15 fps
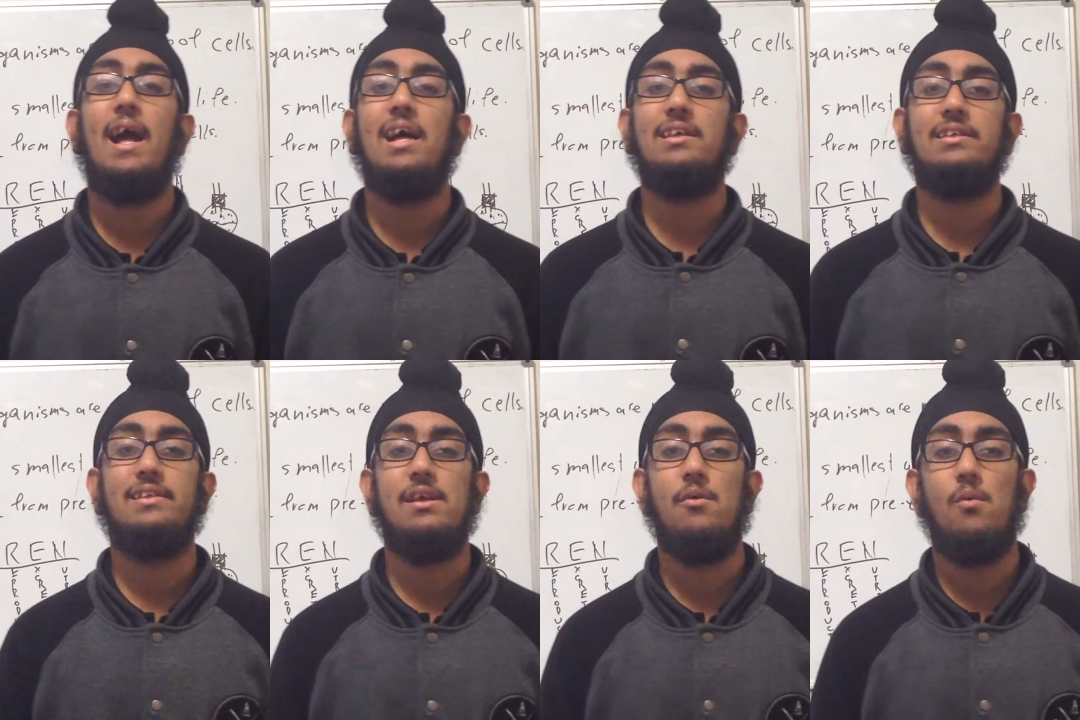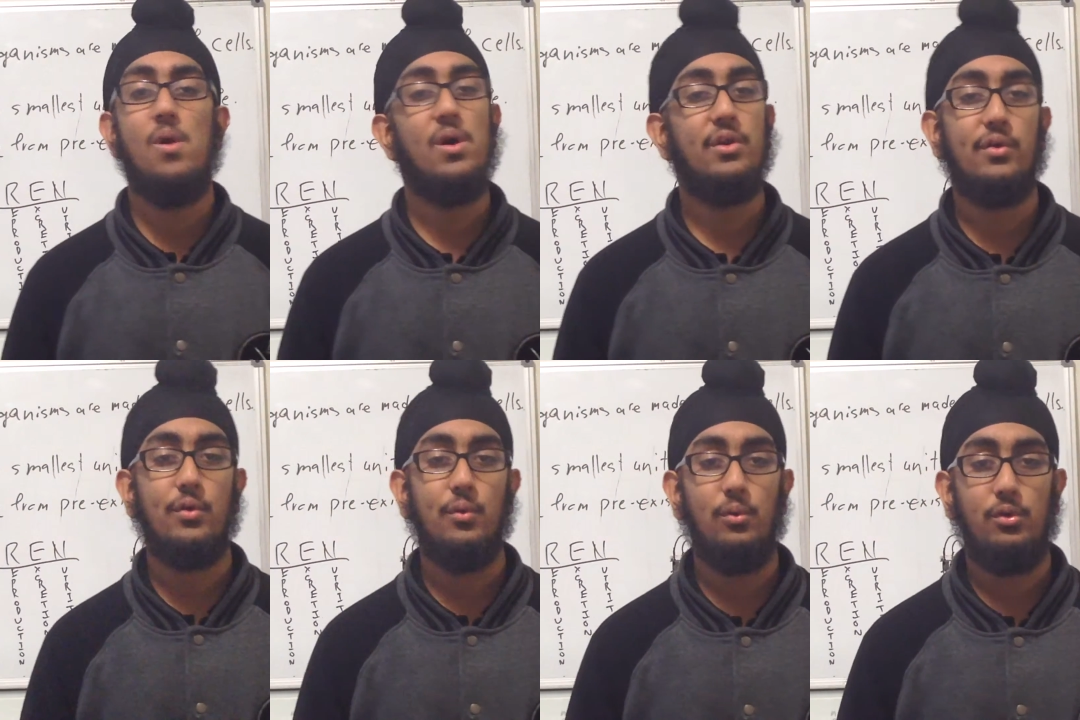as they
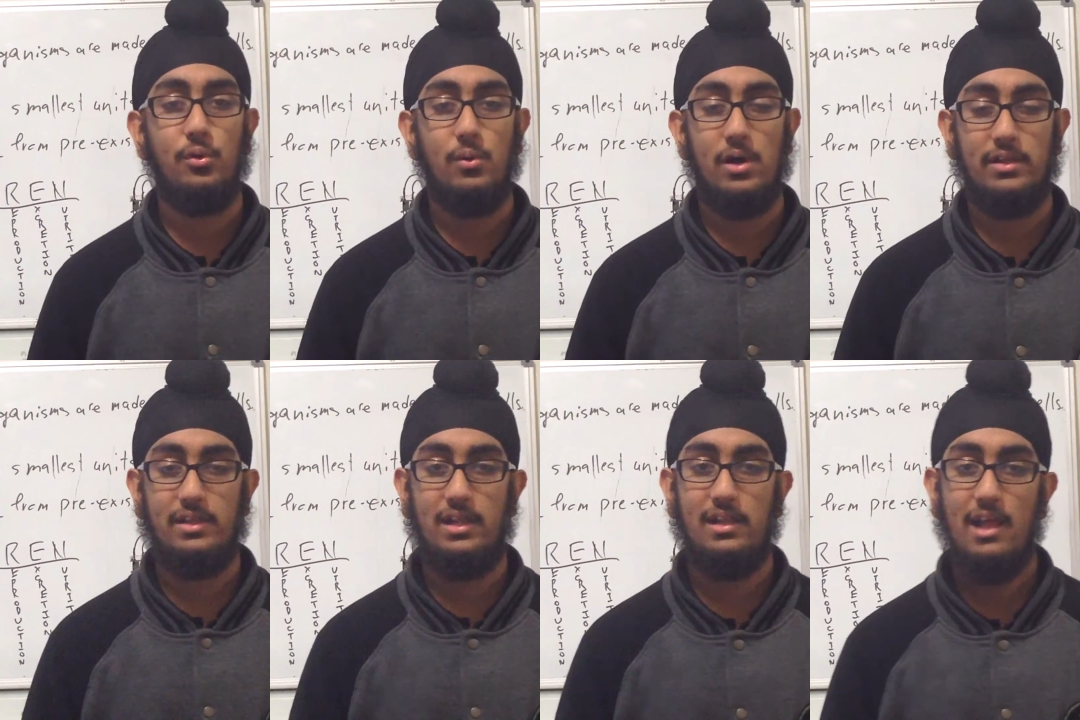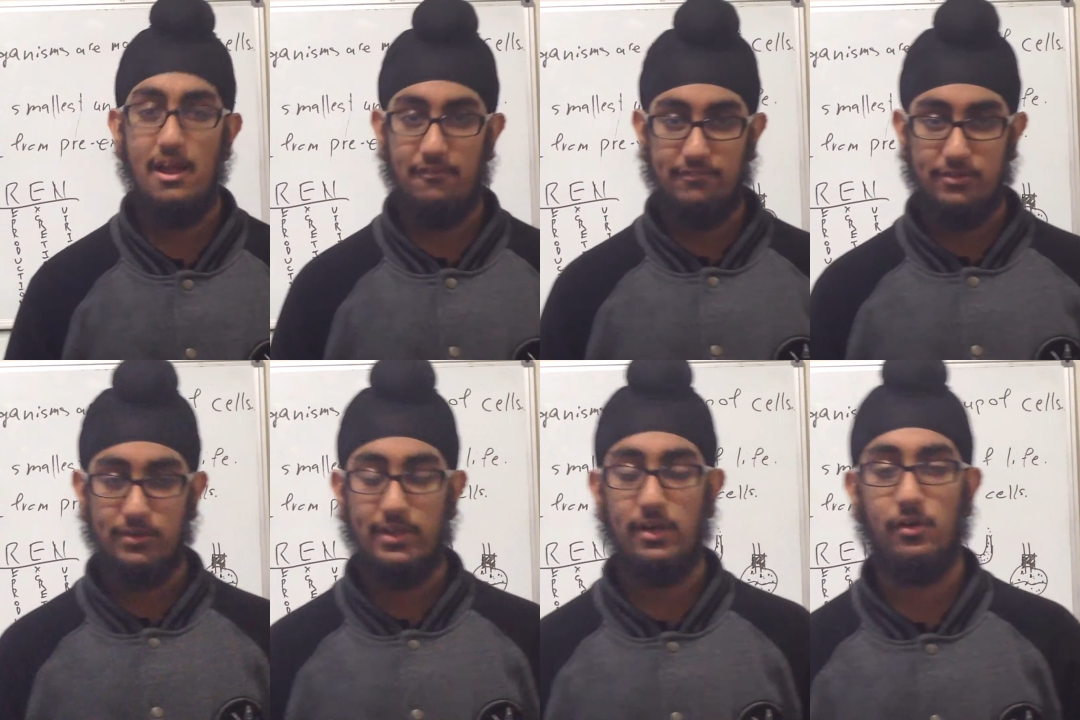want to throughout their life,
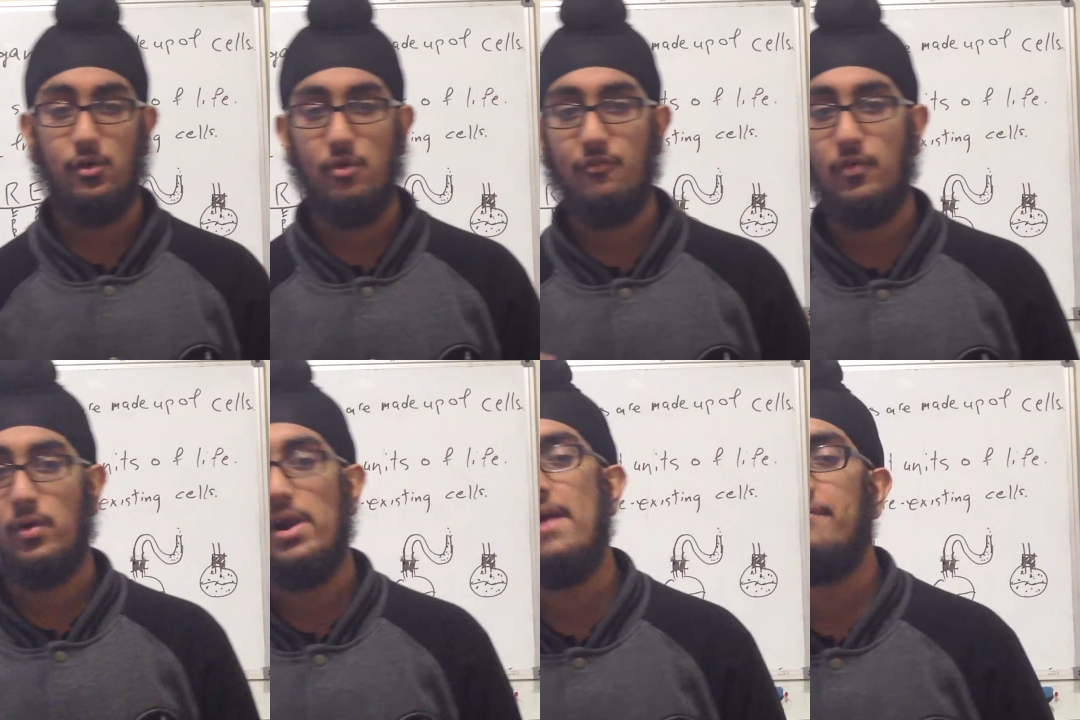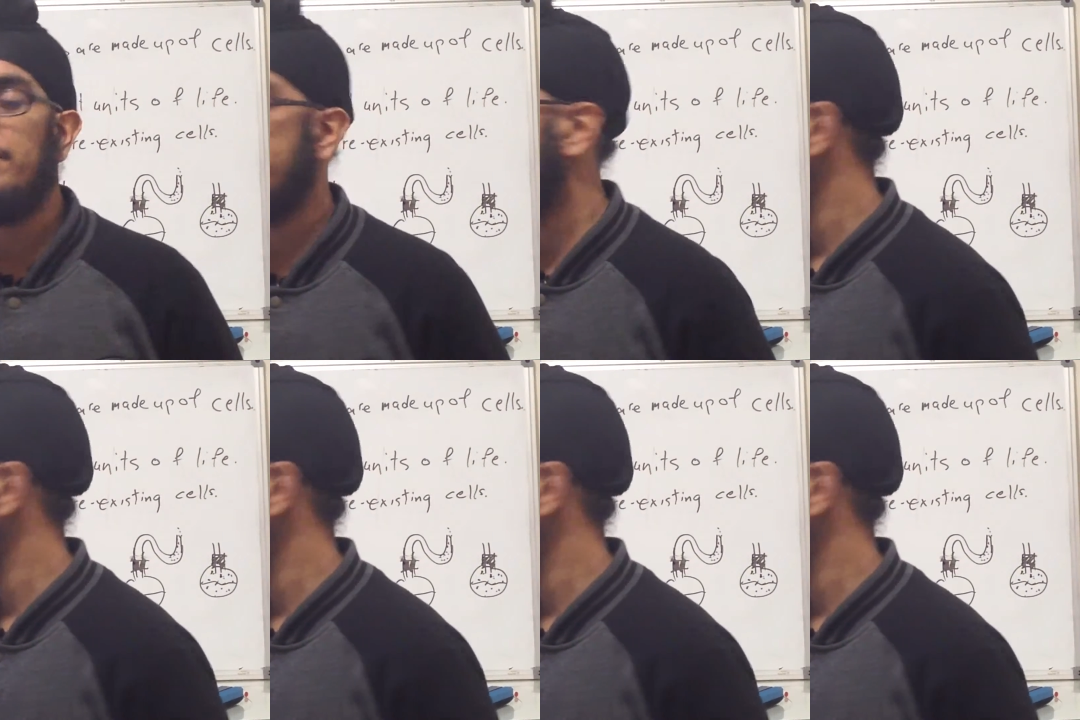so they grow forever.